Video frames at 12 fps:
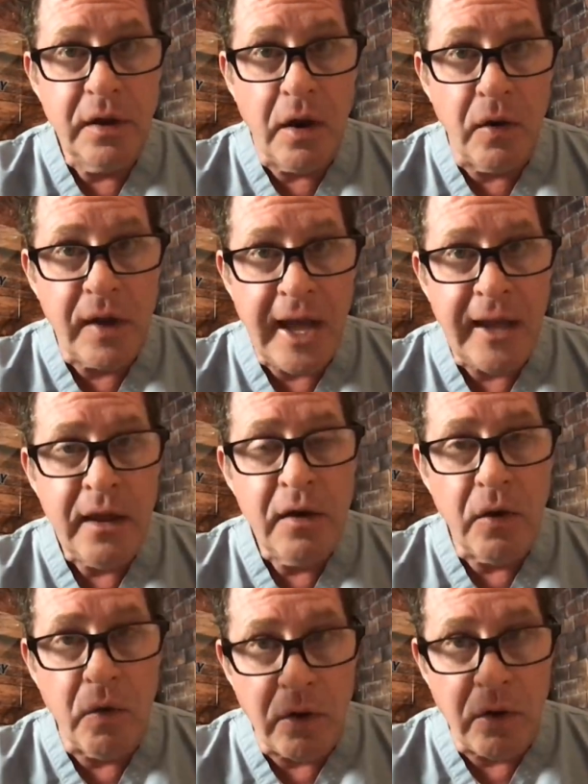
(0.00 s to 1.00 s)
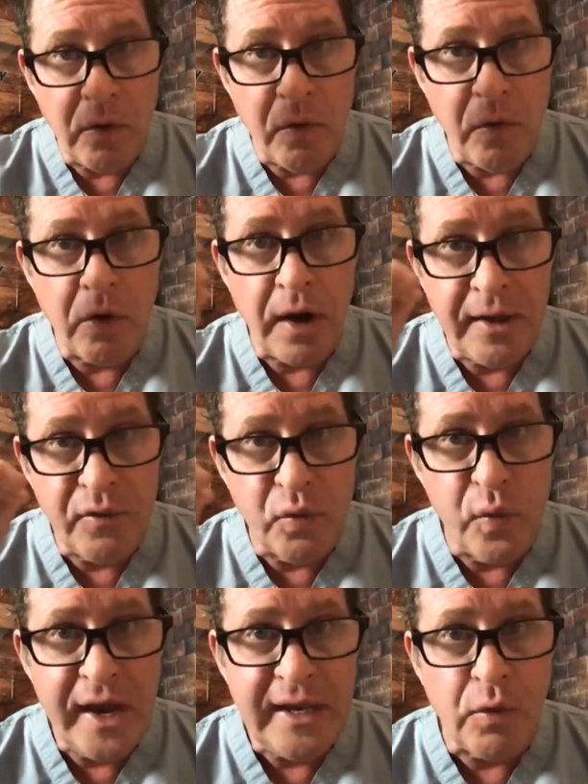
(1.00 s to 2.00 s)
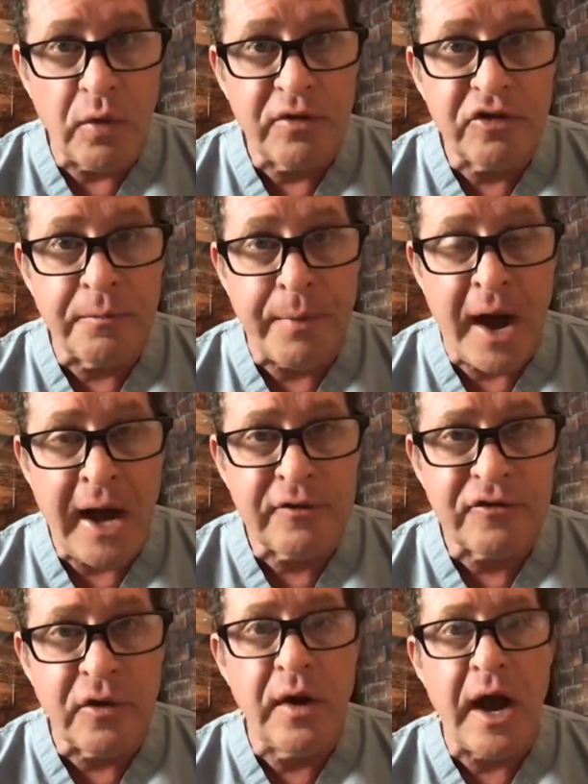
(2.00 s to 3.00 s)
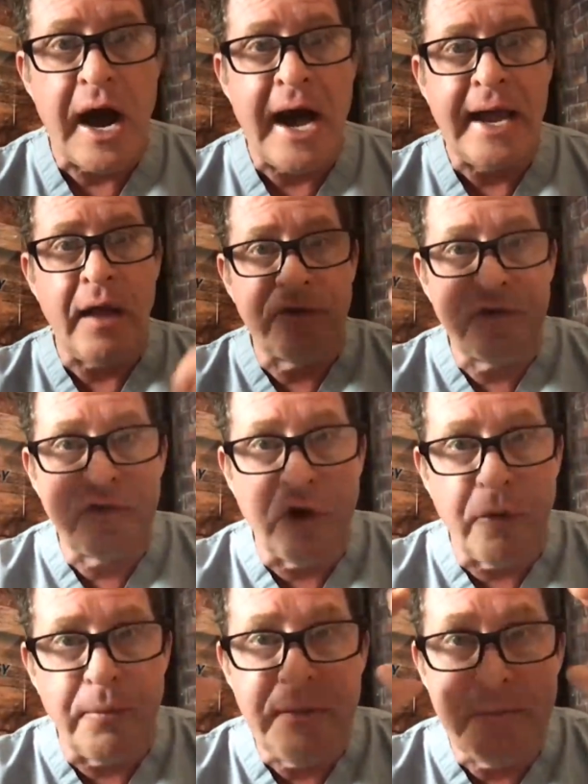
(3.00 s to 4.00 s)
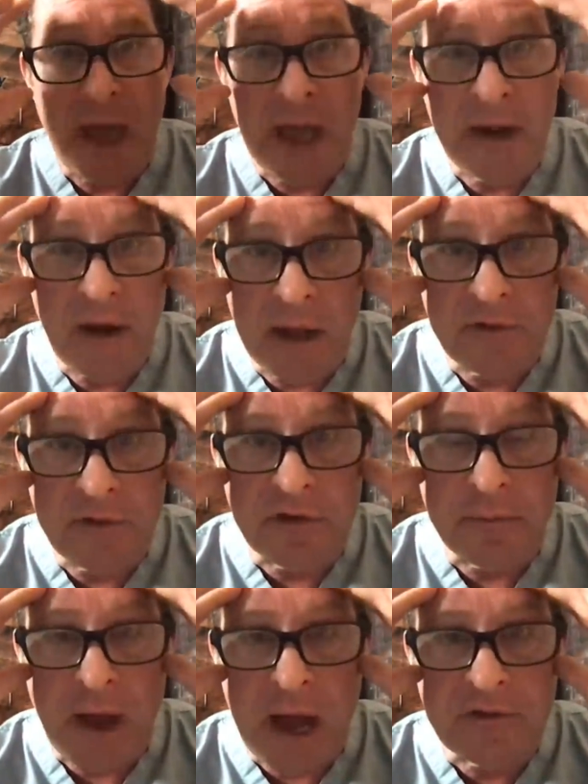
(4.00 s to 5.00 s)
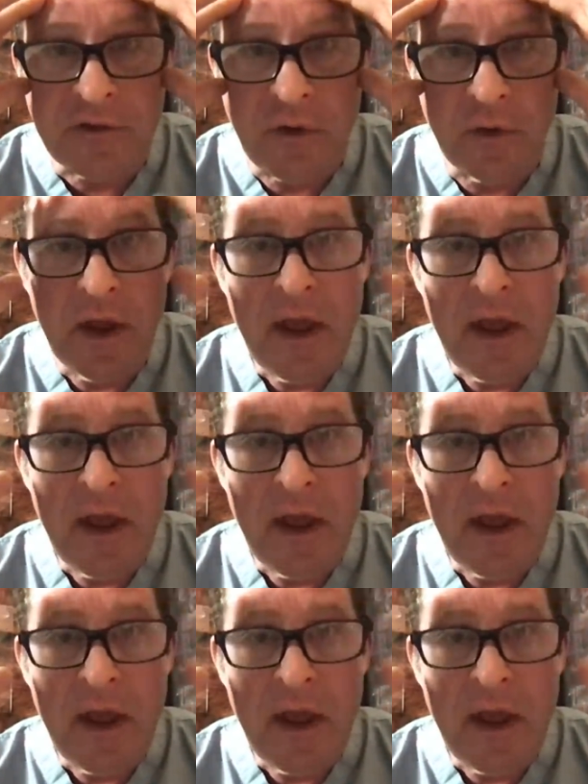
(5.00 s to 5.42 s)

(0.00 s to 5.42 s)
Okay. Or, or a weenie or suboxone. I have so many men on suboxone.